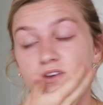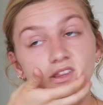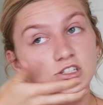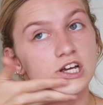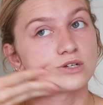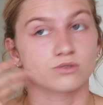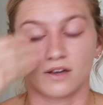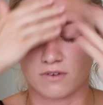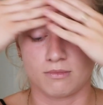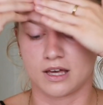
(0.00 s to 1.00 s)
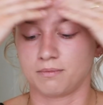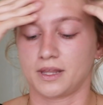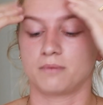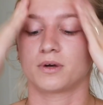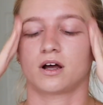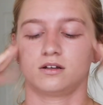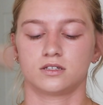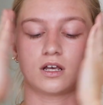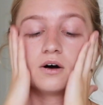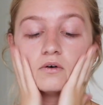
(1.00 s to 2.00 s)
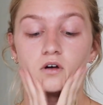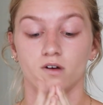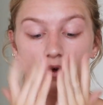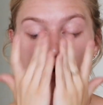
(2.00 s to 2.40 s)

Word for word: feel like they change with every makeup that I put on. So,